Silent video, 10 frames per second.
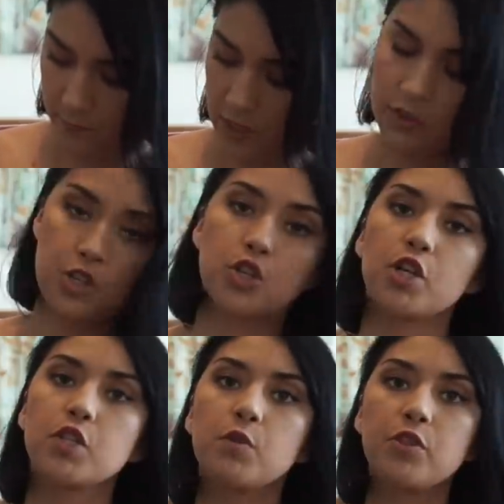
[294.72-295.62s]
And the
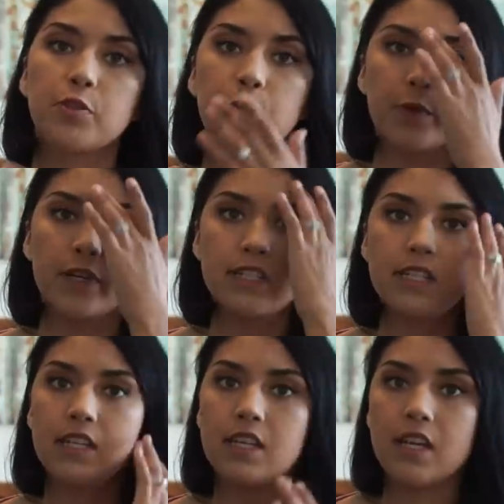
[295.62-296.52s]
shirts were
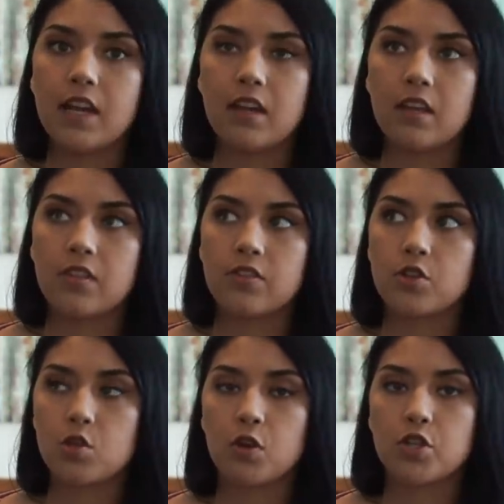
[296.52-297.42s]
3T and the
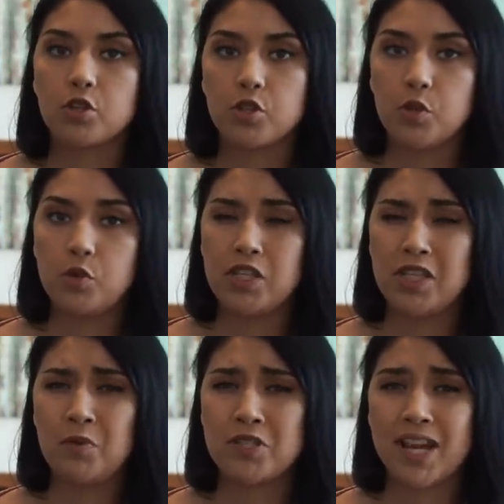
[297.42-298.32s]
shorts are
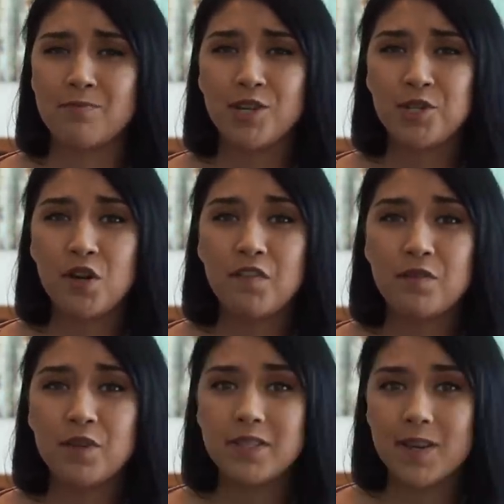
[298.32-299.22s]
2T, which I'm not sure if I
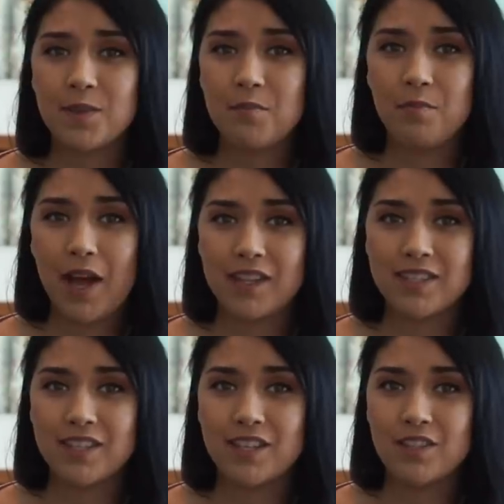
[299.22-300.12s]
want to take them back
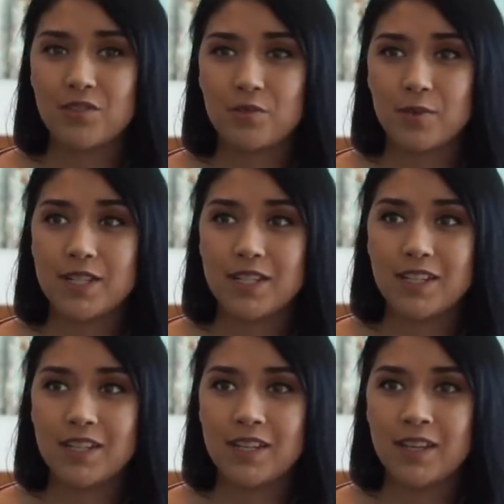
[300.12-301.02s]
to get
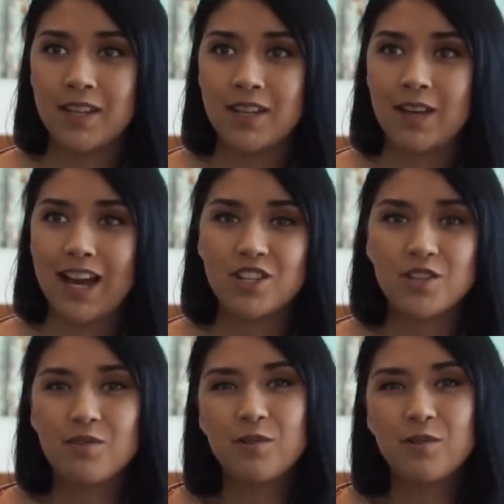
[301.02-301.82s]
3T I just don't